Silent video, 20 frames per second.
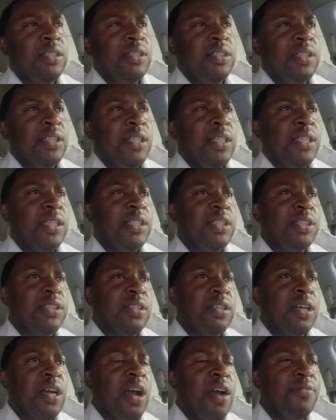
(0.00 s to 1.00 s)
the
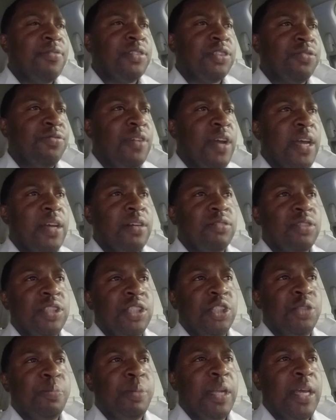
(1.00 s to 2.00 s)
Eastern Conference Finals.
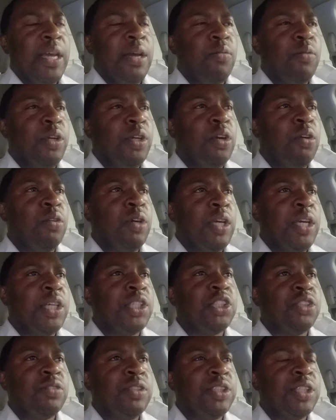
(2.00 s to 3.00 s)
He's playing with no
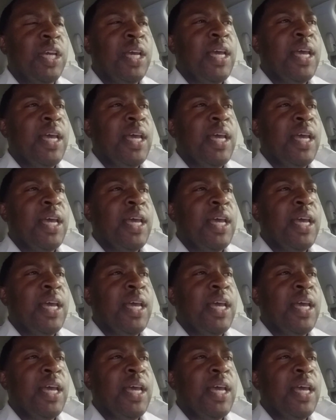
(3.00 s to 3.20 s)
injuries.